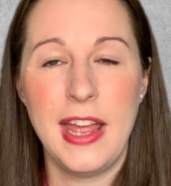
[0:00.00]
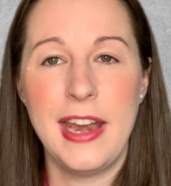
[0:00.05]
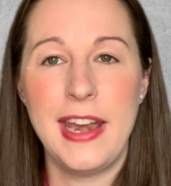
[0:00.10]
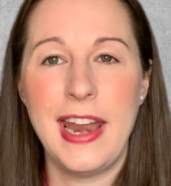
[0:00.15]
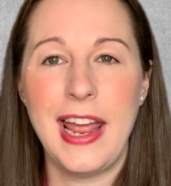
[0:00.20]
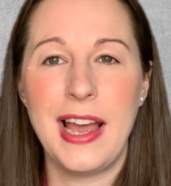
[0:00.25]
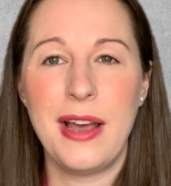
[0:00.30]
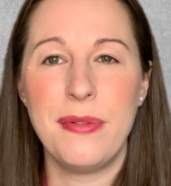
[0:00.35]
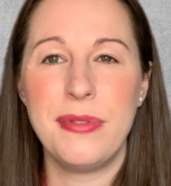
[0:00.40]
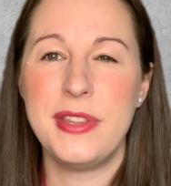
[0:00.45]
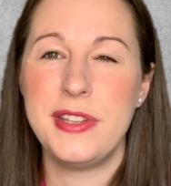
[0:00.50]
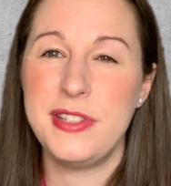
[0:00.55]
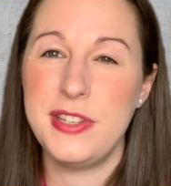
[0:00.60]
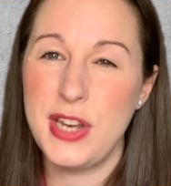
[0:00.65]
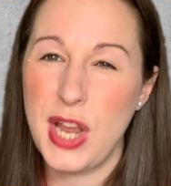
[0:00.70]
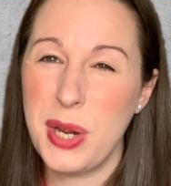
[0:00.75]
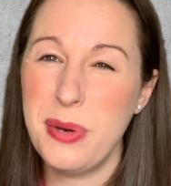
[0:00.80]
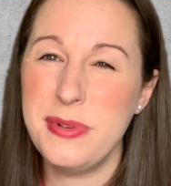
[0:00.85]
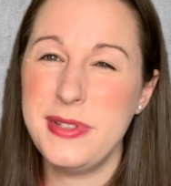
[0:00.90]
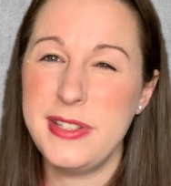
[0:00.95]
Now, there's
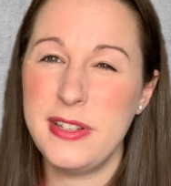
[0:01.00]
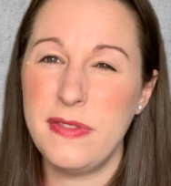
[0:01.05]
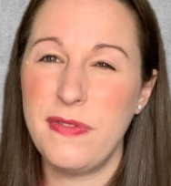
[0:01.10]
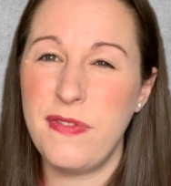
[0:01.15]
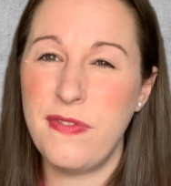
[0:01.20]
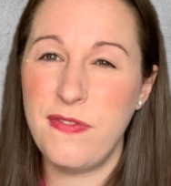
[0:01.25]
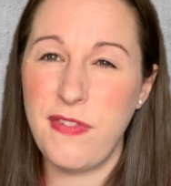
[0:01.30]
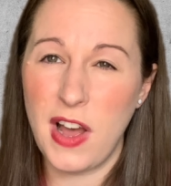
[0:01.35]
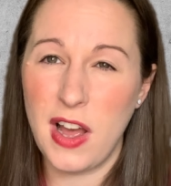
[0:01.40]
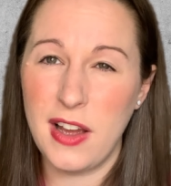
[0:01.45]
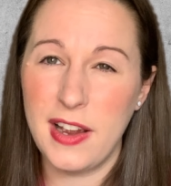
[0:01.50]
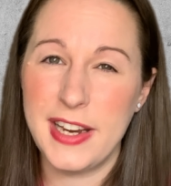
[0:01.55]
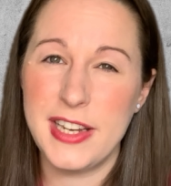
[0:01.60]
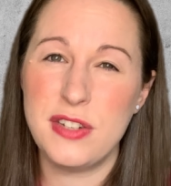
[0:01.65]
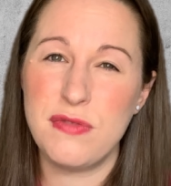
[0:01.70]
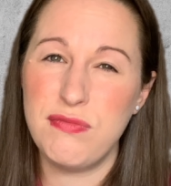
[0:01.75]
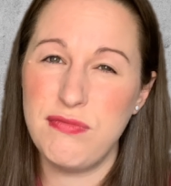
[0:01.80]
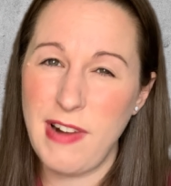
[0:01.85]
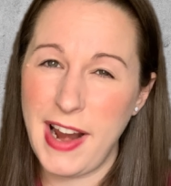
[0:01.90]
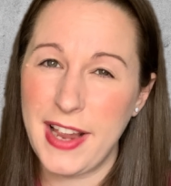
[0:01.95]
no
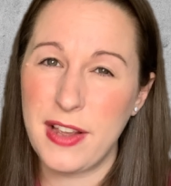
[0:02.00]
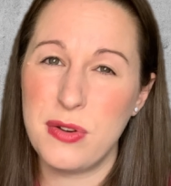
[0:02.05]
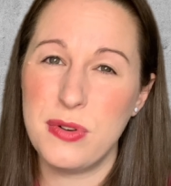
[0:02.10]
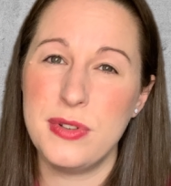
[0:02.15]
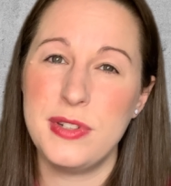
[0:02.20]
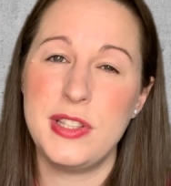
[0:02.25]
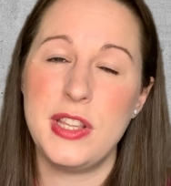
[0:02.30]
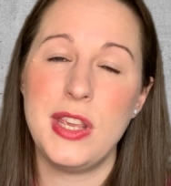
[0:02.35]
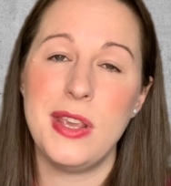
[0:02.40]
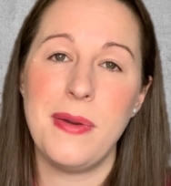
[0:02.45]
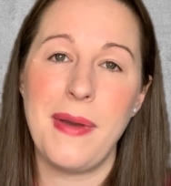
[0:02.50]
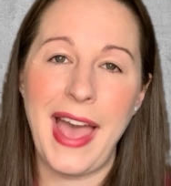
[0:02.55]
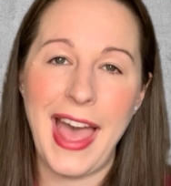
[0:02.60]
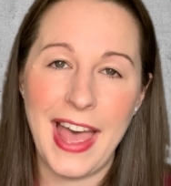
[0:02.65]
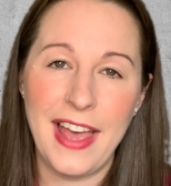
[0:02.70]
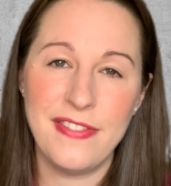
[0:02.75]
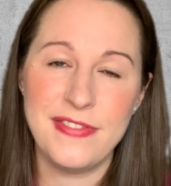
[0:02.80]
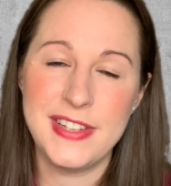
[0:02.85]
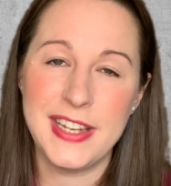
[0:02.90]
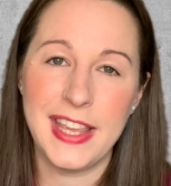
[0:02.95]
defined records that you
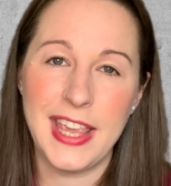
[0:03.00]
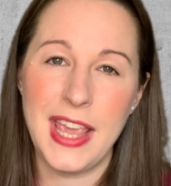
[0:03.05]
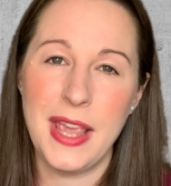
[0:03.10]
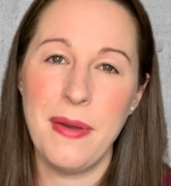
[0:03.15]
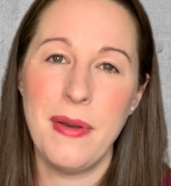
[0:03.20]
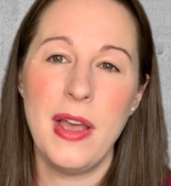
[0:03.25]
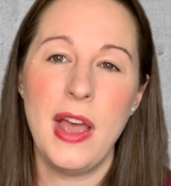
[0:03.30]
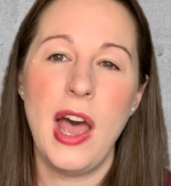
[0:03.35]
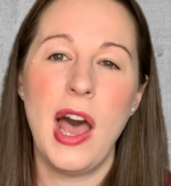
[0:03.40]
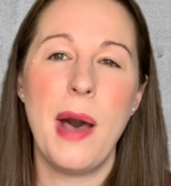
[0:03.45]
have to keep